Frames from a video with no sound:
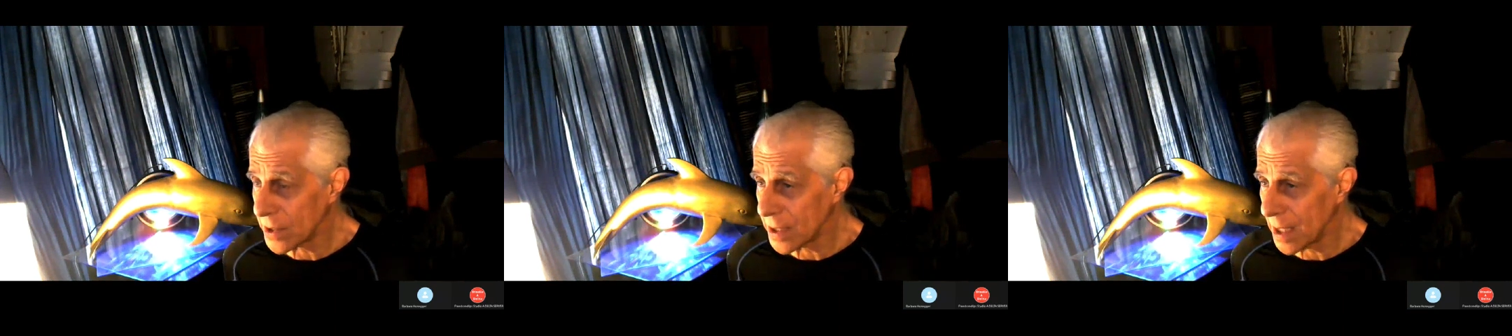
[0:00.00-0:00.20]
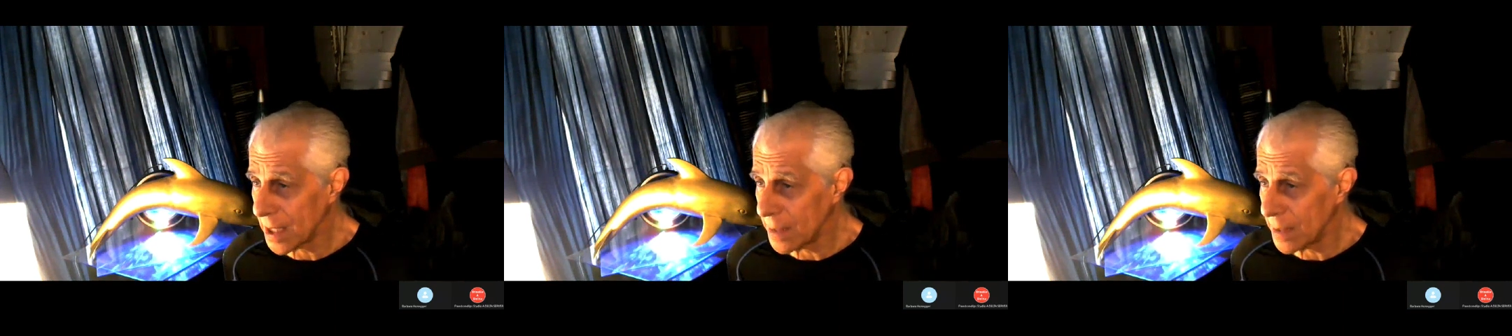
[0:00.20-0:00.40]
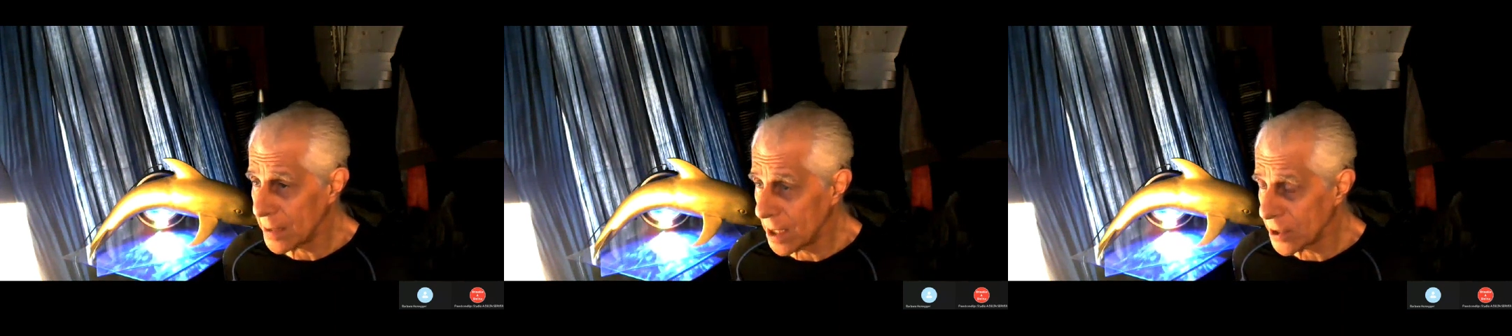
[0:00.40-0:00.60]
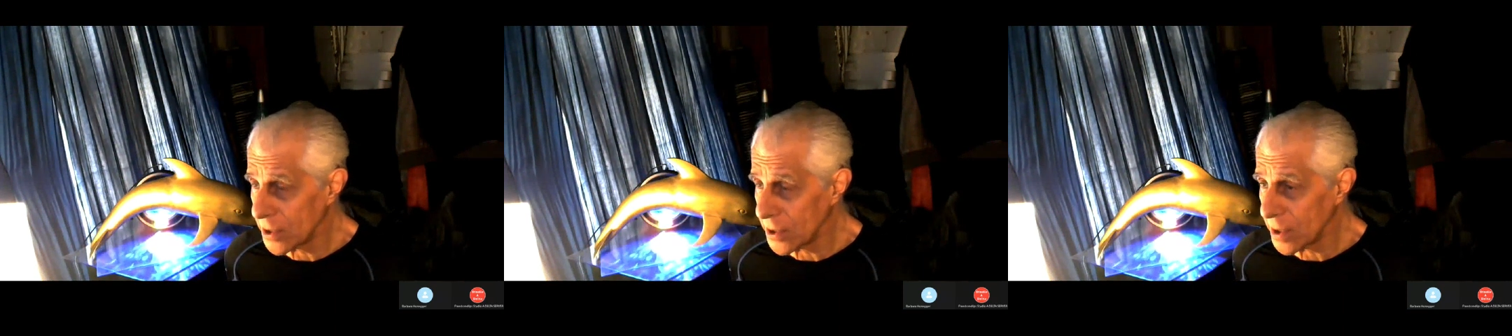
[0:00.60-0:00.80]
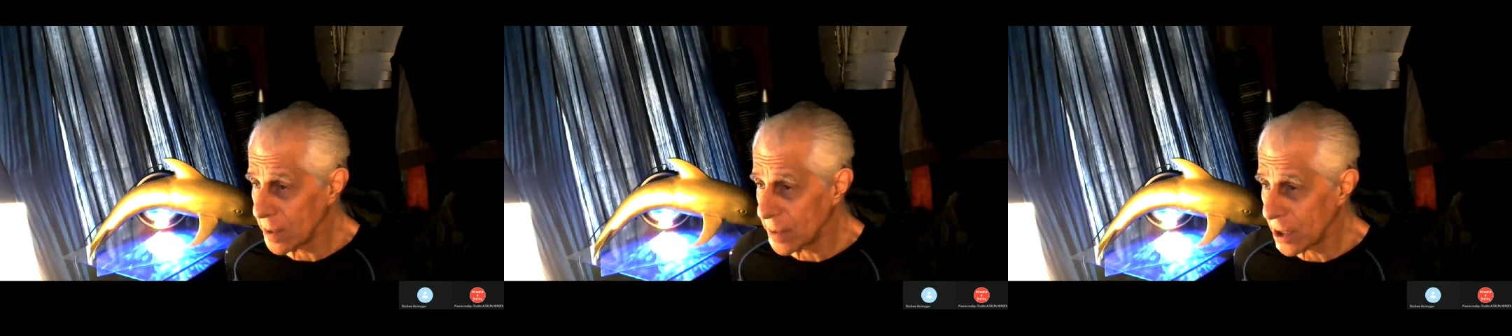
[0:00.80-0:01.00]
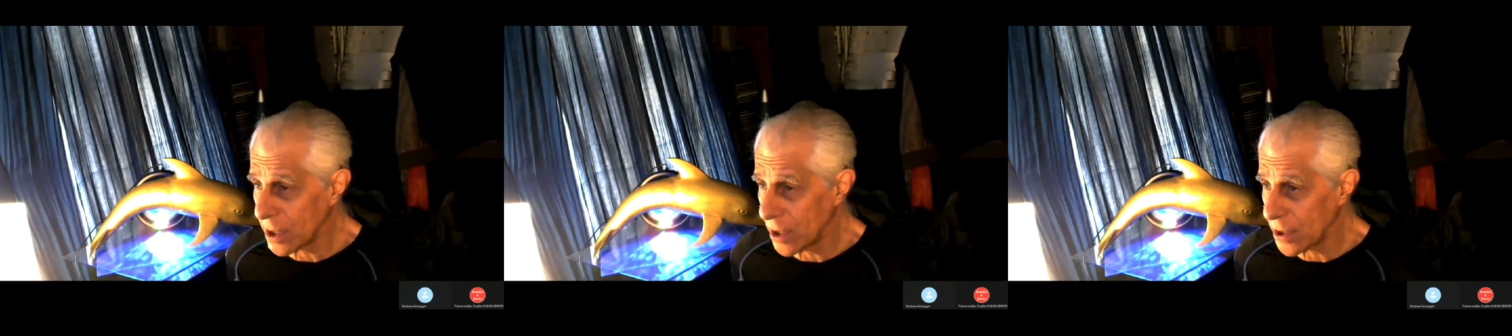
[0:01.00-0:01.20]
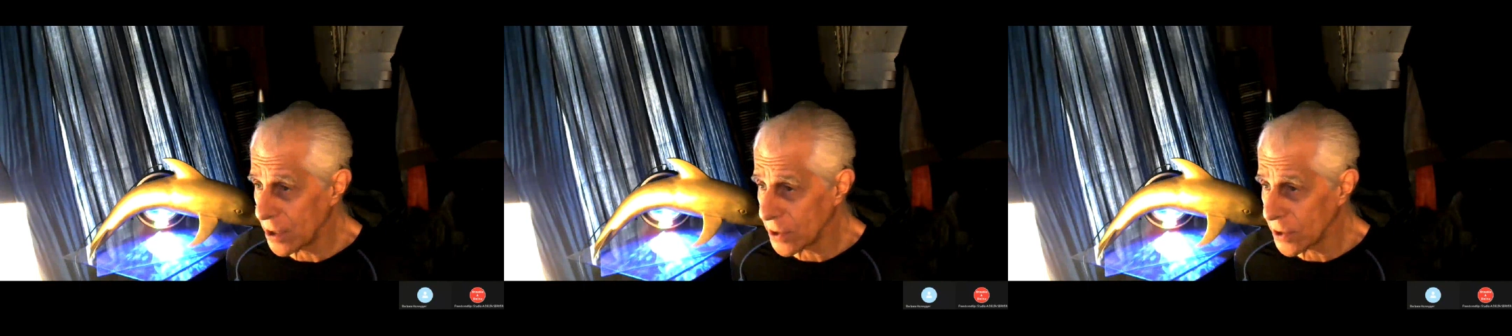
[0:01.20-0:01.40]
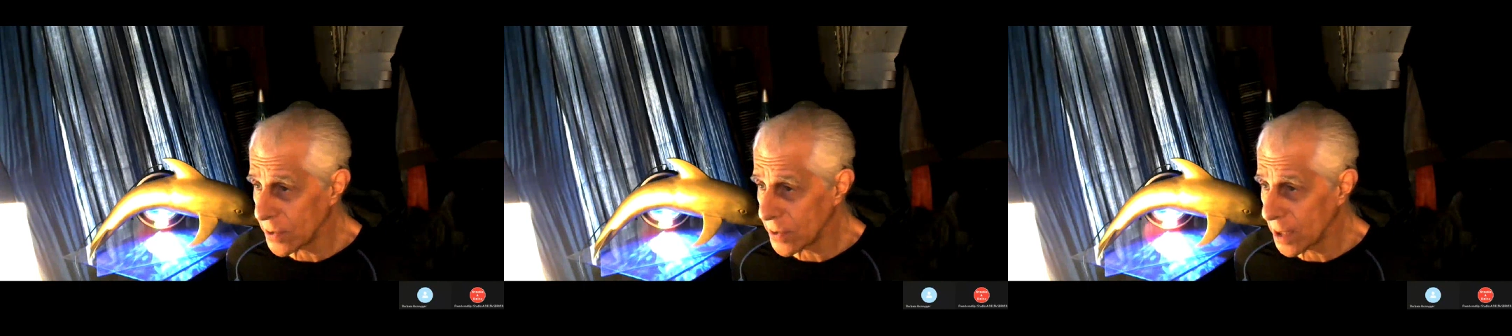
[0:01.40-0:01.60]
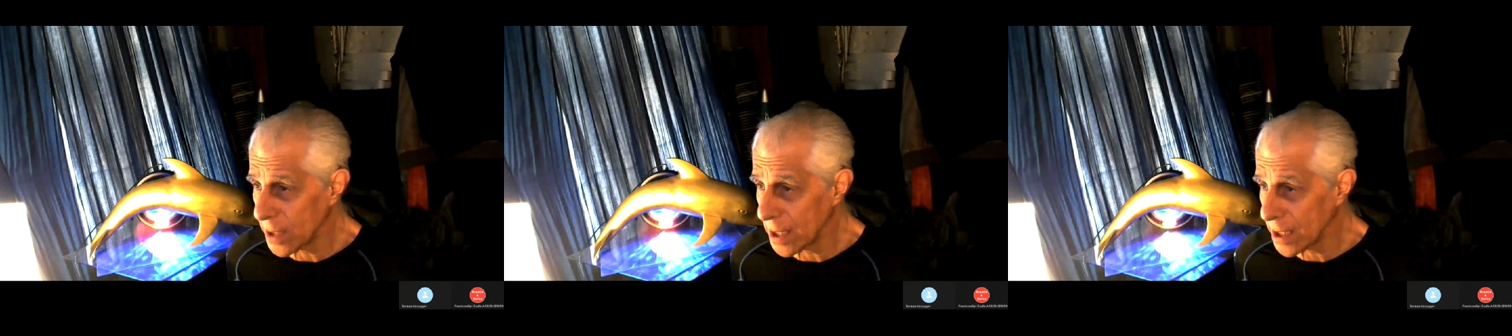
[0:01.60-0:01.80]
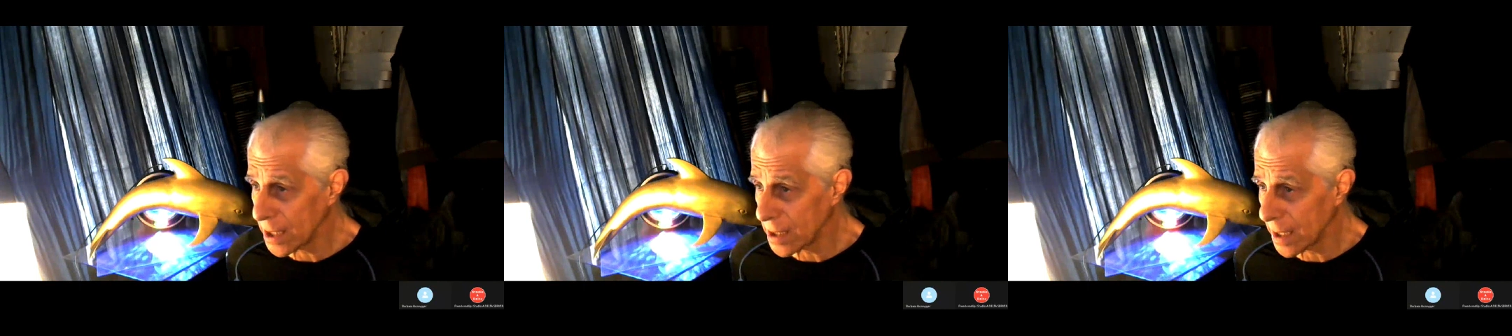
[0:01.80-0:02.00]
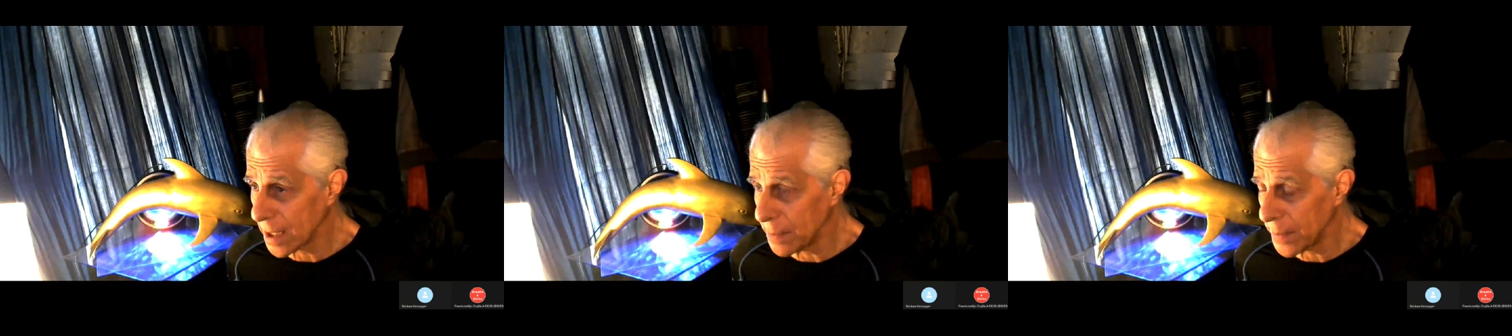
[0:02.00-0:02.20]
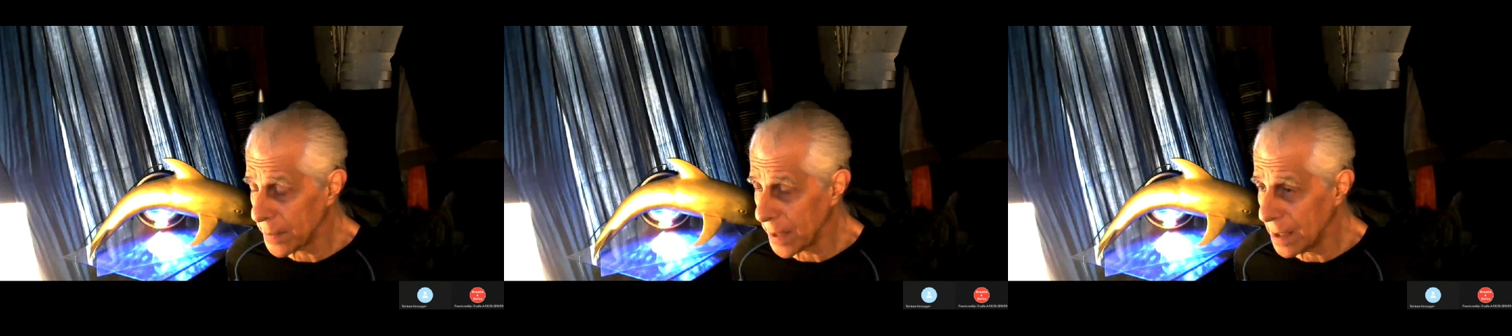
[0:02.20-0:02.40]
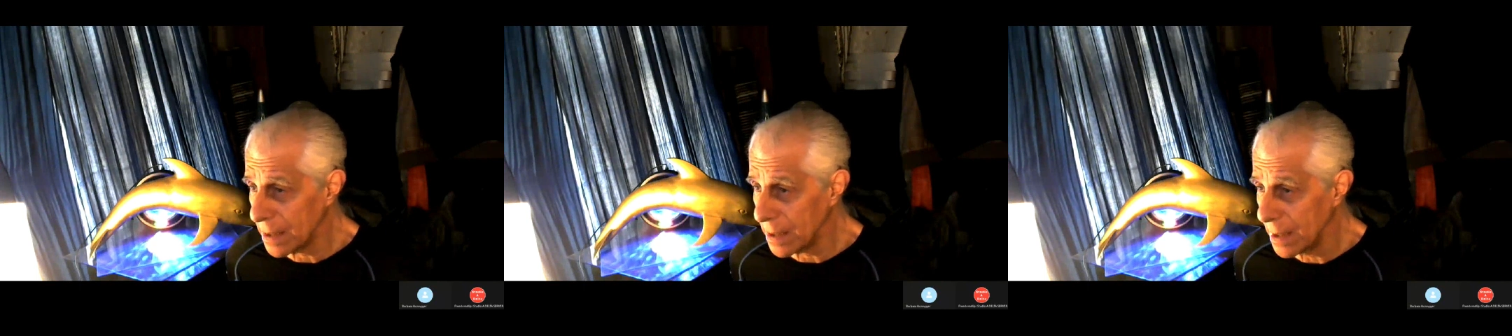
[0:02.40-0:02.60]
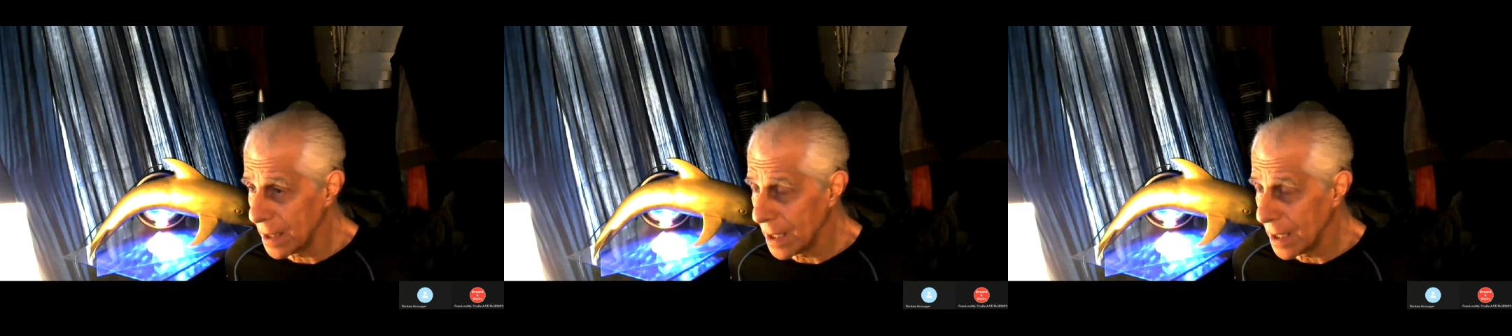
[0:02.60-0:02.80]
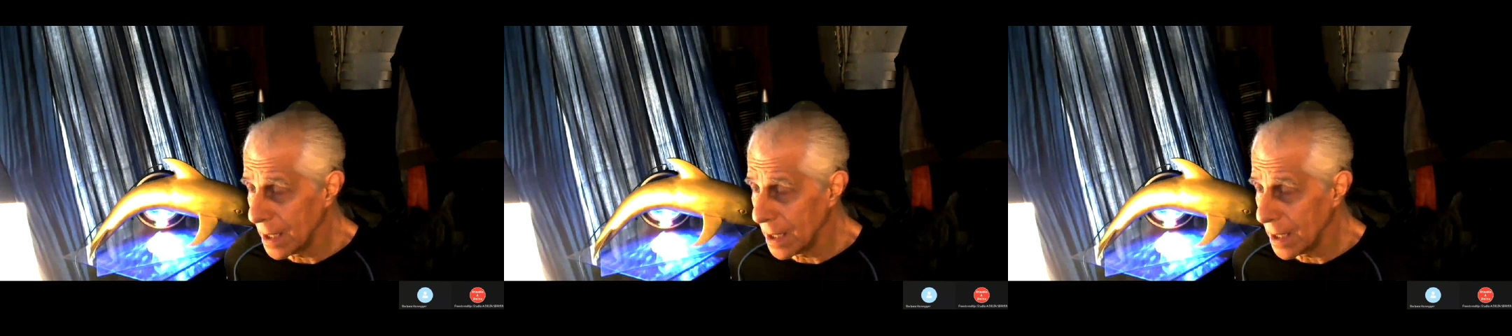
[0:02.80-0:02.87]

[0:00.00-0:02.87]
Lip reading: to sabotage Jimmy Carter's re-election campaign